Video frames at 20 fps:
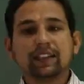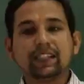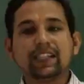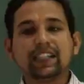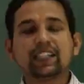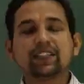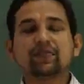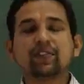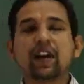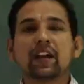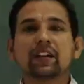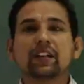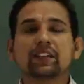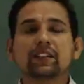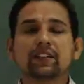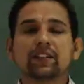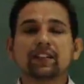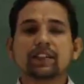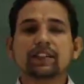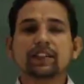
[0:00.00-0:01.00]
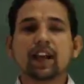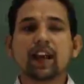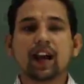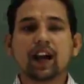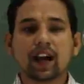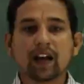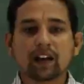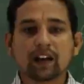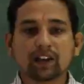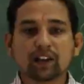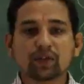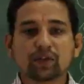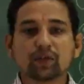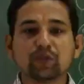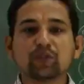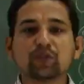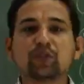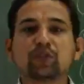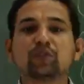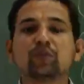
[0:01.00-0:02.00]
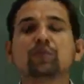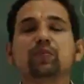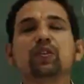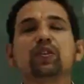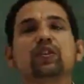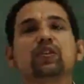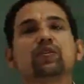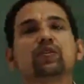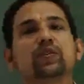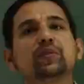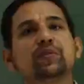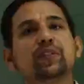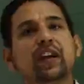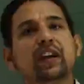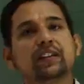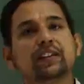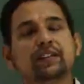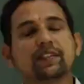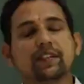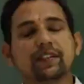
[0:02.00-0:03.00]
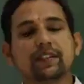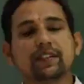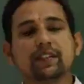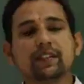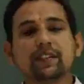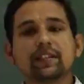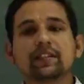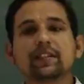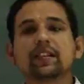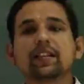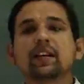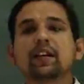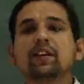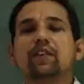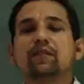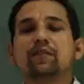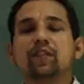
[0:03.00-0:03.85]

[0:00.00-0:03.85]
these viruses are used to produce vaccines.